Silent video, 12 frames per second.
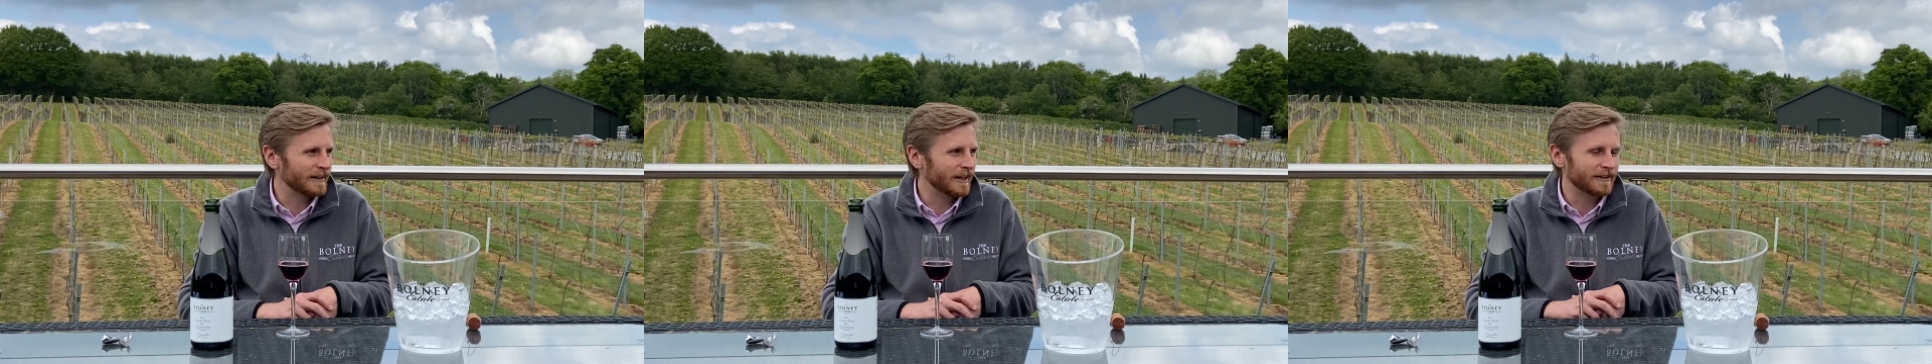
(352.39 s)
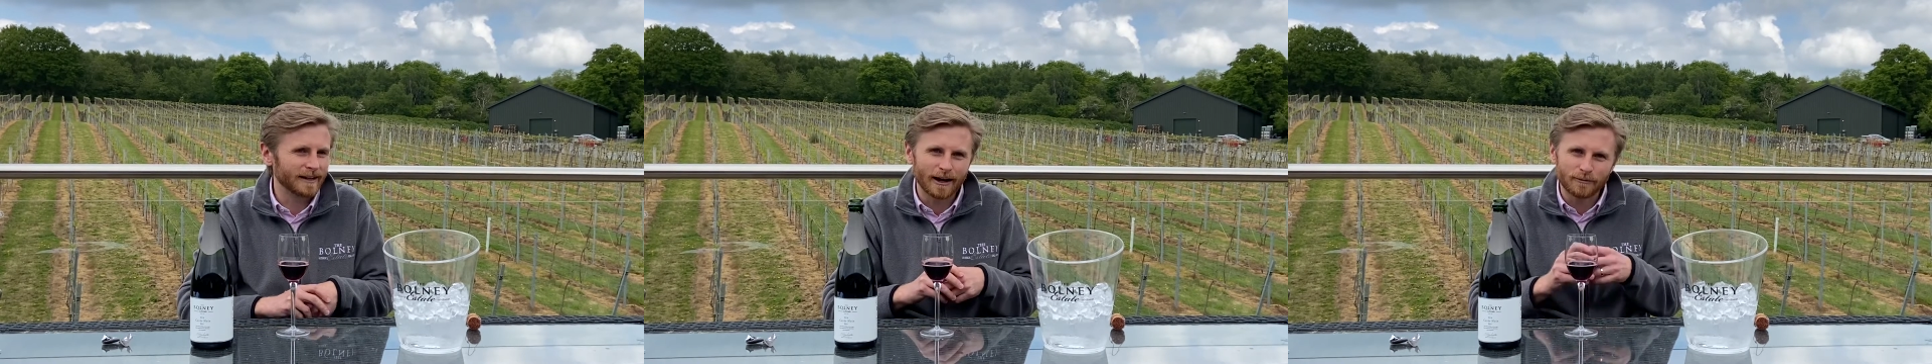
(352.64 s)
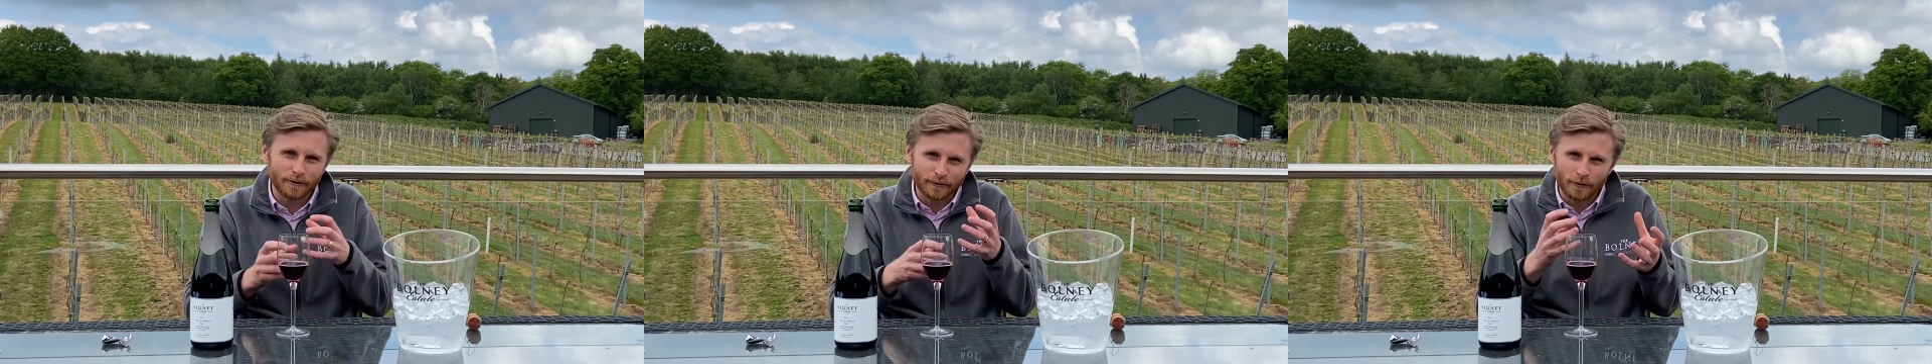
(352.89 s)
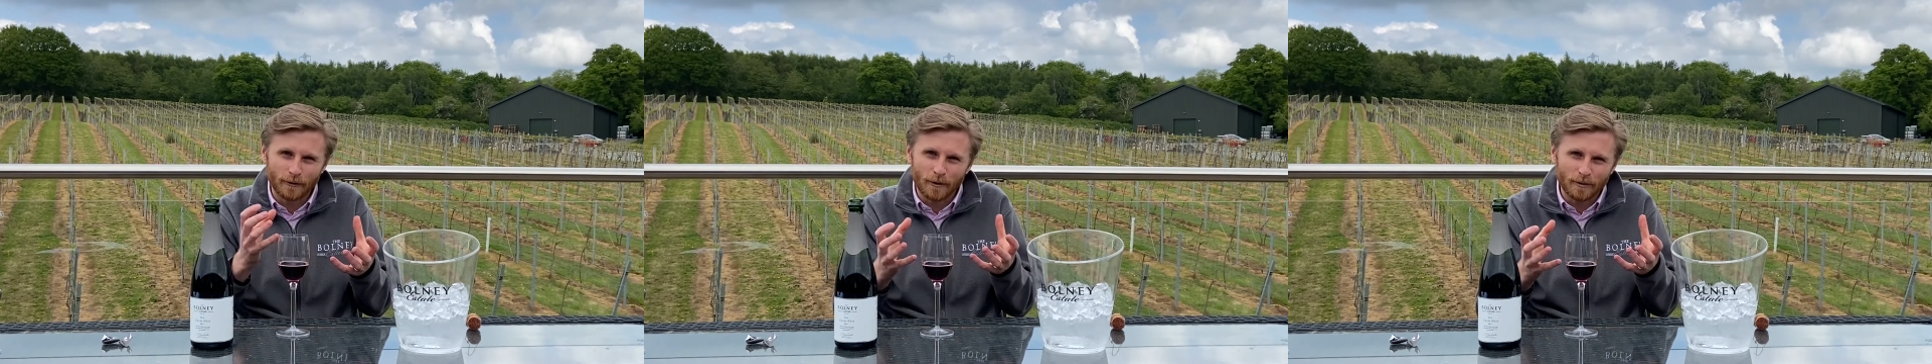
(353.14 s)
to have
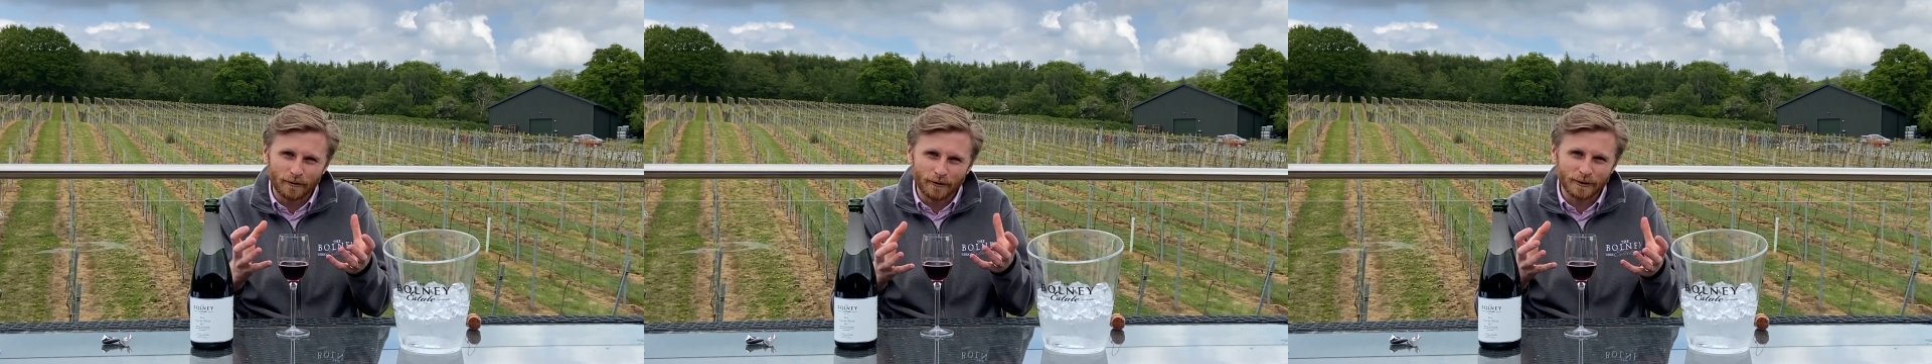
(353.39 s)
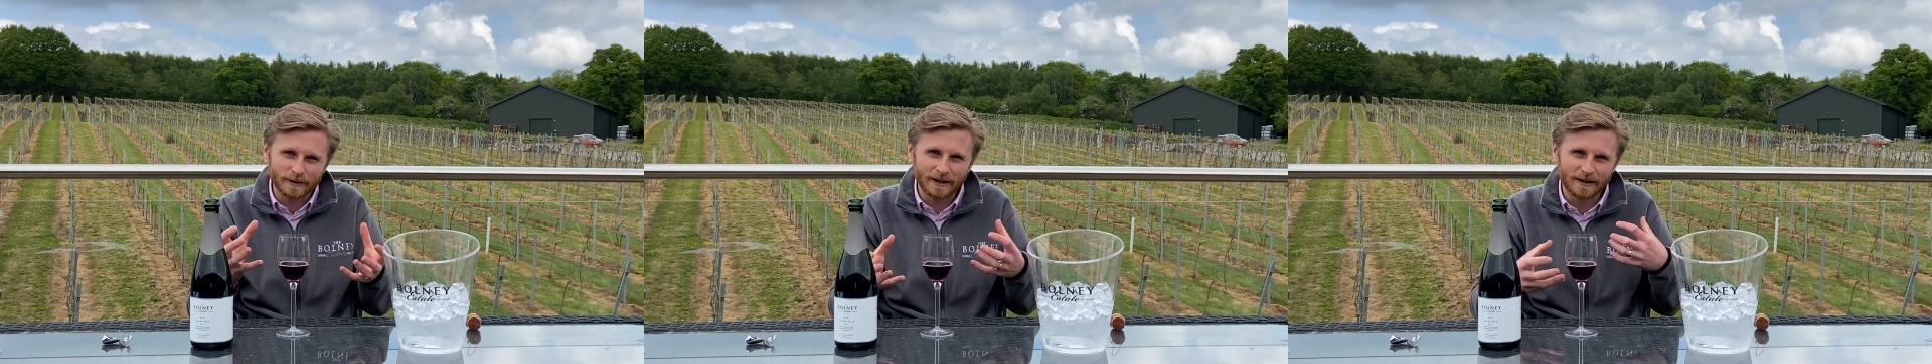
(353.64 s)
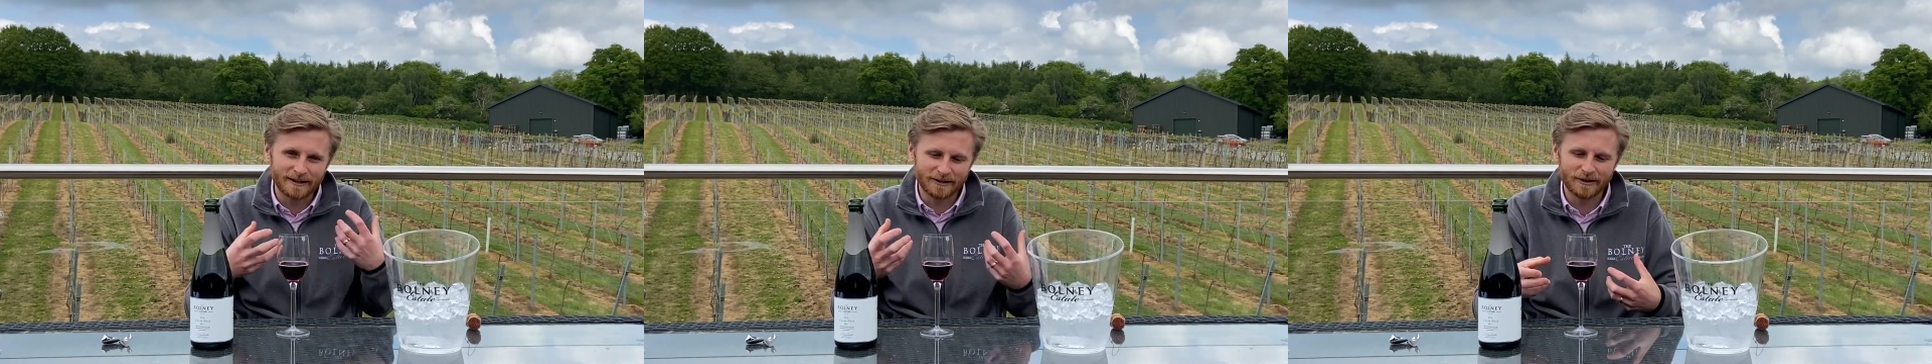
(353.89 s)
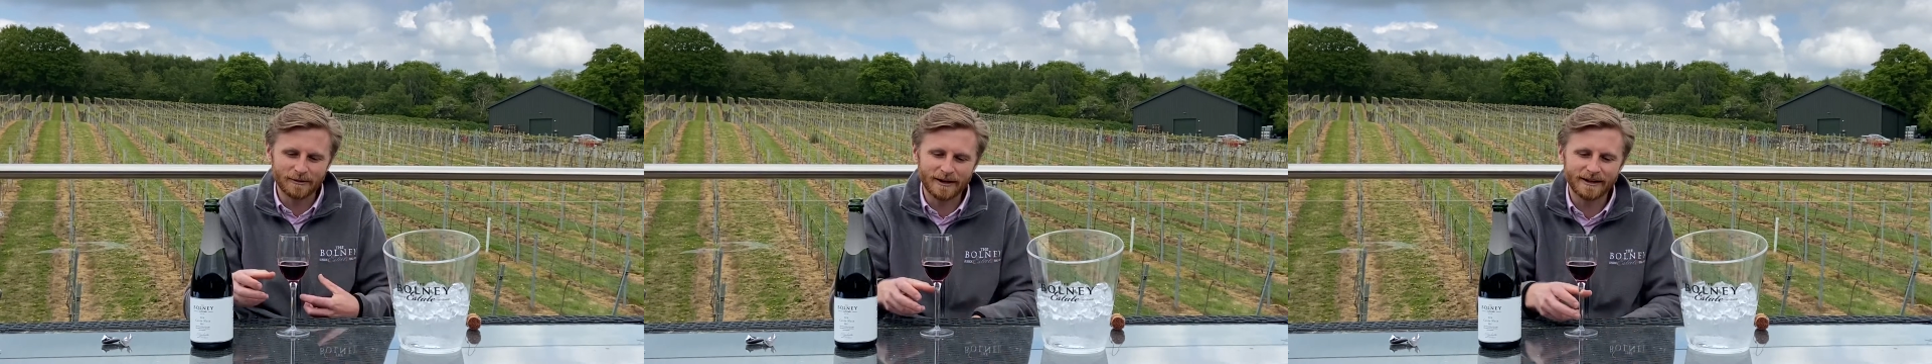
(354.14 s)
before starting on
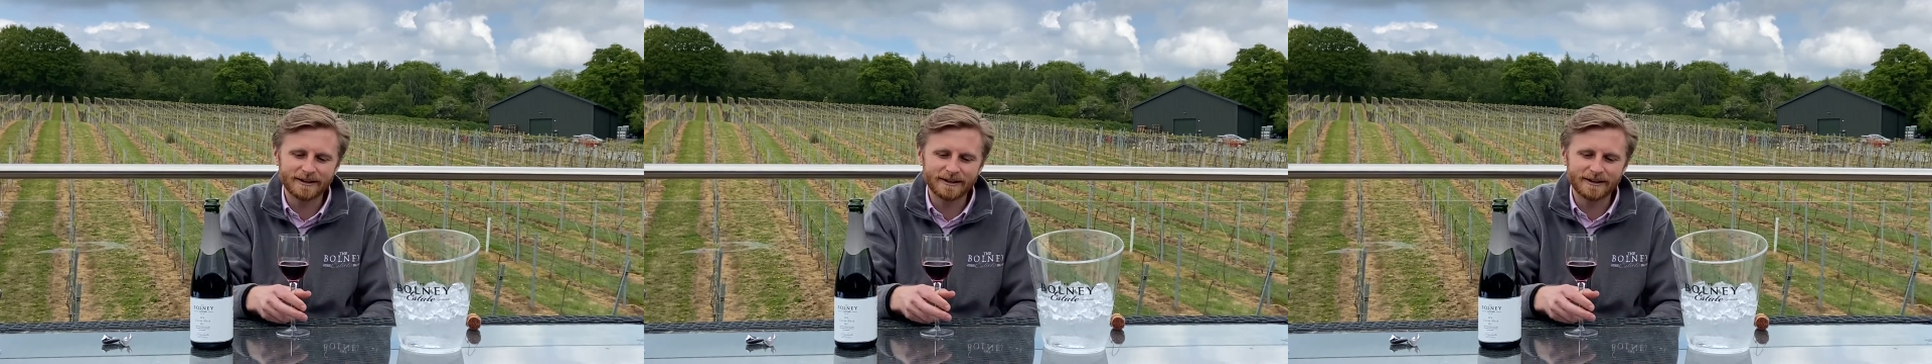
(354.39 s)
your meal.